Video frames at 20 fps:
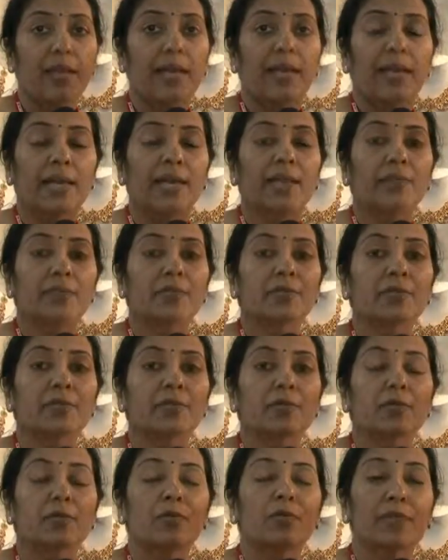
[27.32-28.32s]
and
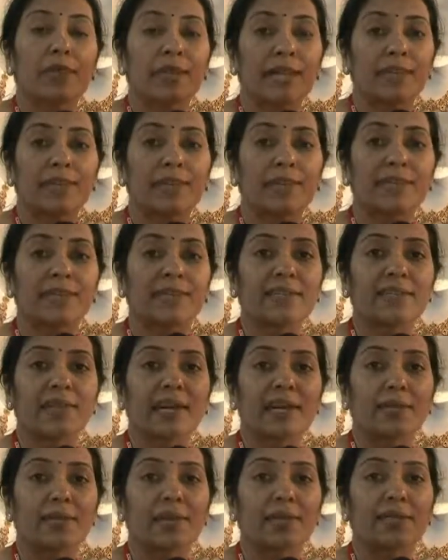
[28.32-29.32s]
also varieties in
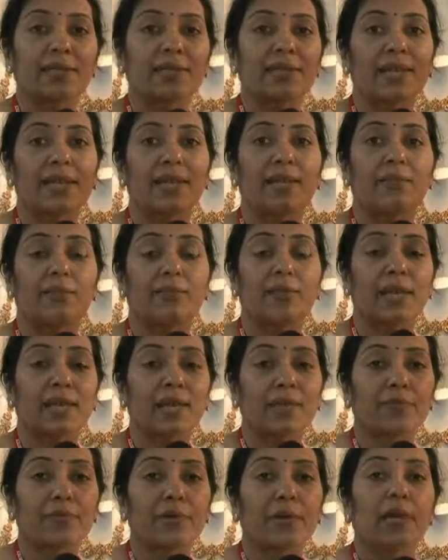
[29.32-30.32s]
diamonds like we
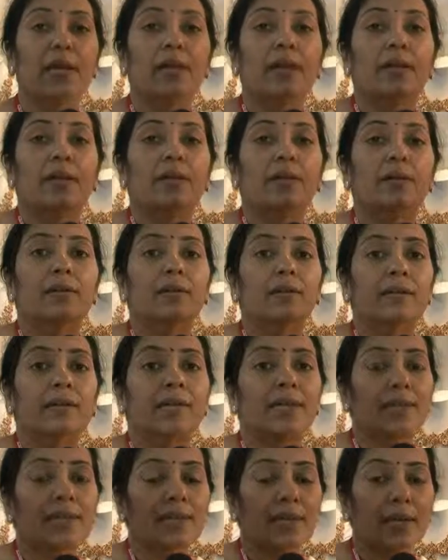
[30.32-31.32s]
have uh,
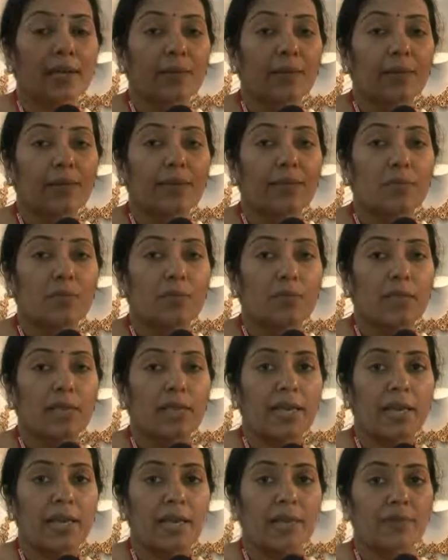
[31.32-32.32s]
in diamonds we
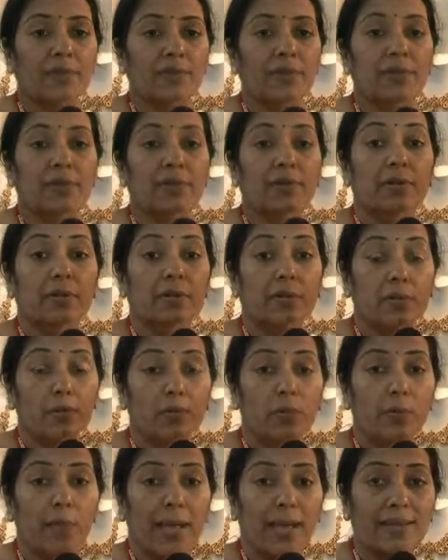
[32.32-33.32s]
have uh, you
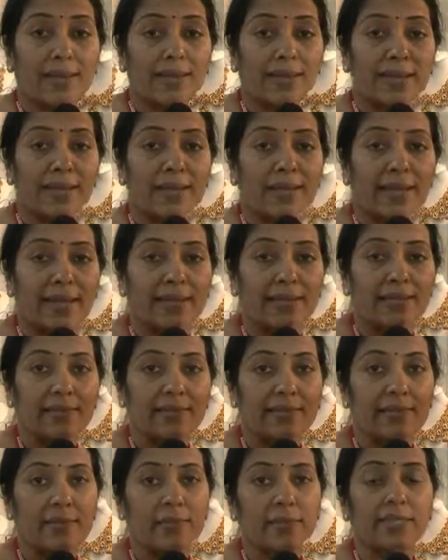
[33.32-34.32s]
know magnetic
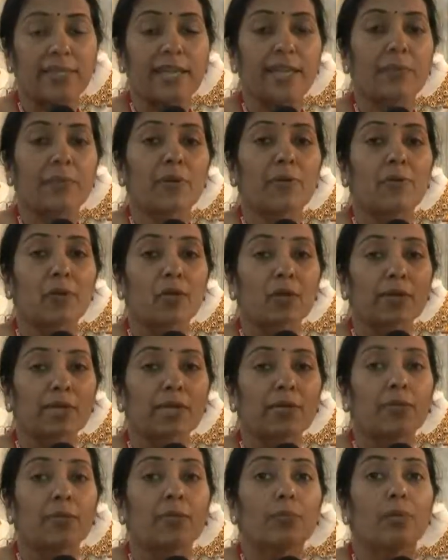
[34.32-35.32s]
necklaces which can be worn
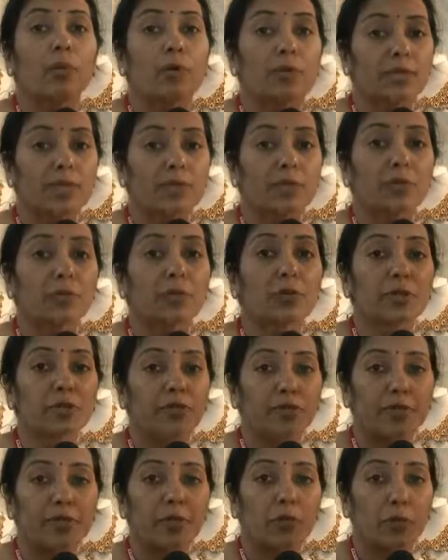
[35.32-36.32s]
in more than two
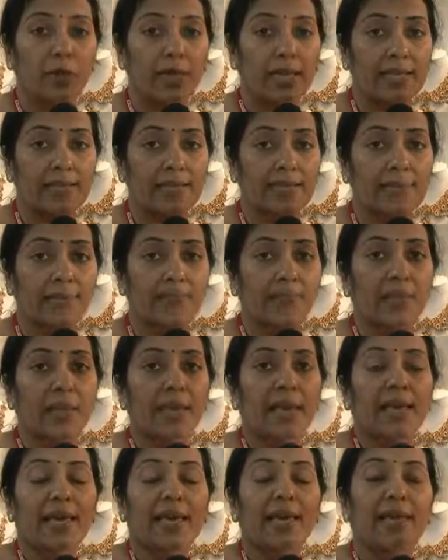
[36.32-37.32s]
different ways
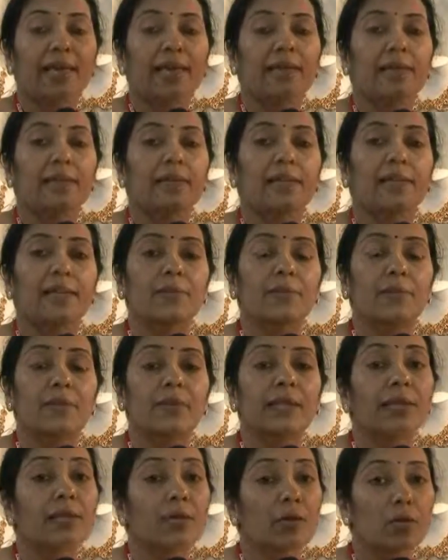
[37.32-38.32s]
and uh, then
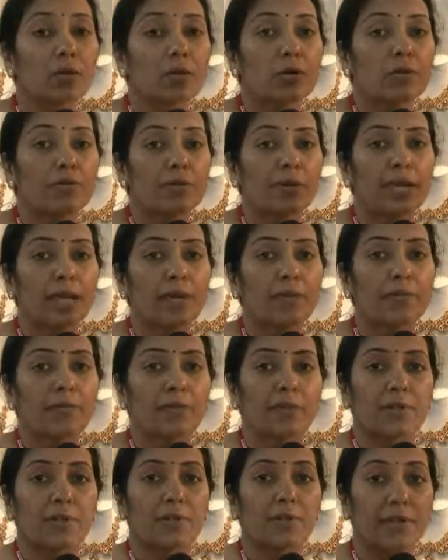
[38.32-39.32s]
in gold we
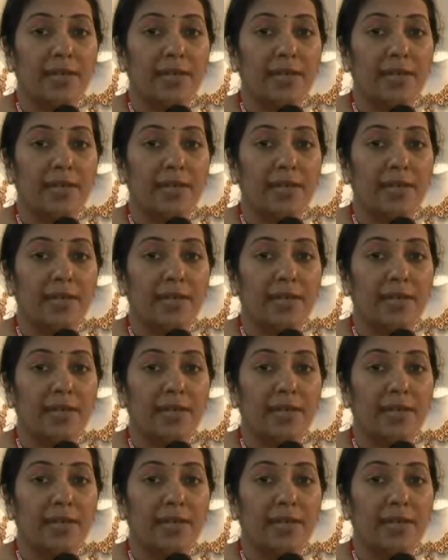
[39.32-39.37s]
have uh,